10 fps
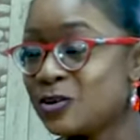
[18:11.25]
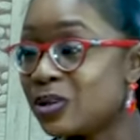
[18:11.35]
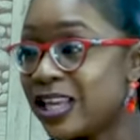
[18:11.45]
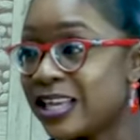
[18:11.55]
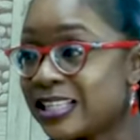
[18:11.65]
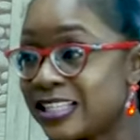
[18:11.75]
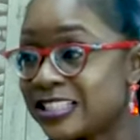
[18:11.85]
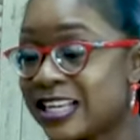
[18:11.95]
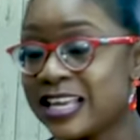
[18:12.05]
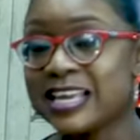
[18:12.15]
good
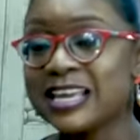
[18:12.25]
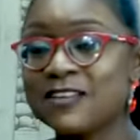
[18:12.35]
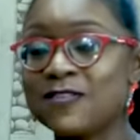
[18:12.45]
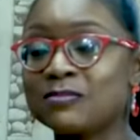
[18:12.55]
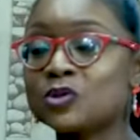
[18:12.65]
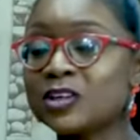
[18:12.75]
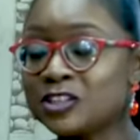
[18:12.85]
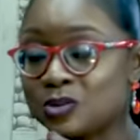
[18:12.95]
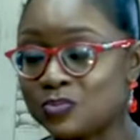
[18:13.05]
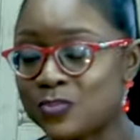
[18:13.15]
English. If I'm
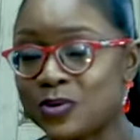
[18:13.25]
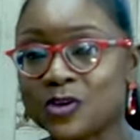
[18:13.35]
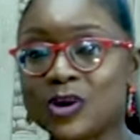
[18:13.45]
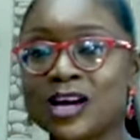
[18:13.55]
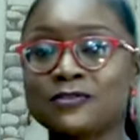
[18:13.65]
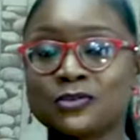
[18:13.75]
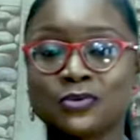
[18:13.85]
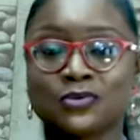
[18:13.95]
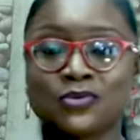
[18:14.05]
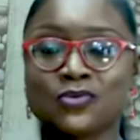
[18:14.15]
talking to people, they'll have
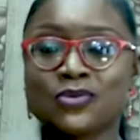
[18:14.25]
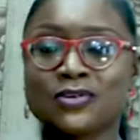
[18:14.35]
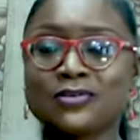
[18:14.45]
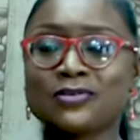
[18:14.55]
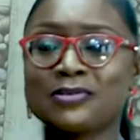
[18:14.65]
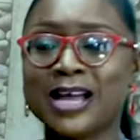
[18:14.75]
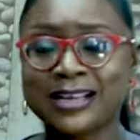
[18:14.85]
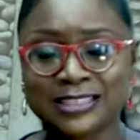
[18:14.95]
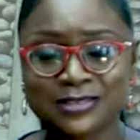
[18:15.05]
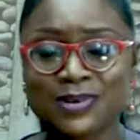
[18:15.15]
to
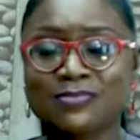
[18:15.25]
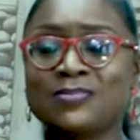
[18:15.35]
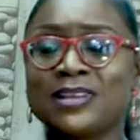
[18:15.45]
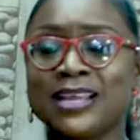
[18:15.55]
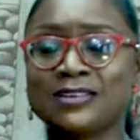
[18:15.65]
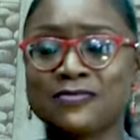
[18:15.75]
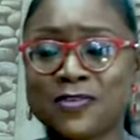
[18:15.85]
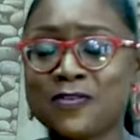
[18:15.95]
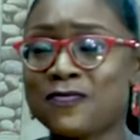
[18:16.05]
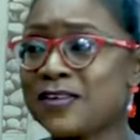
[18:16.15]
ask me maybe like
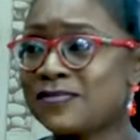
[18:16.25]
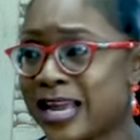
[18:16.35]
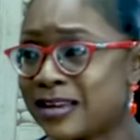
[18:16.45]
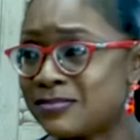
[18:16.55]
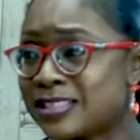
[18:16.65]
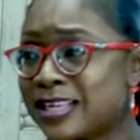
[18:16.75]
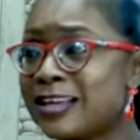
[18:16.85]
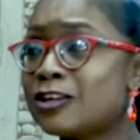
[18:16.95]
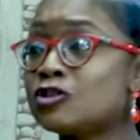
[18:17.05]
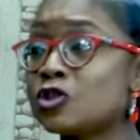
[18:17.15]
4 or 5 times
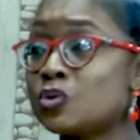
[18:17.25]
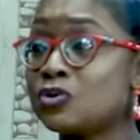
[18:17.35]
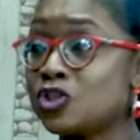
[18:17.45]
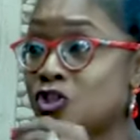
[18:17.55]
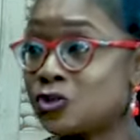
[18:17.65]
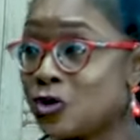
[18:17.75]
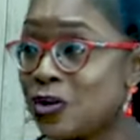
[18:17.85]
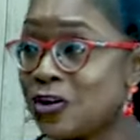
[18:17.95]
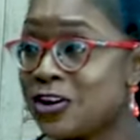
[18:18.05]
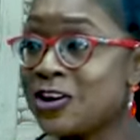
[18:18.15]
just to be
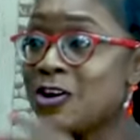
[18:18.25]
sure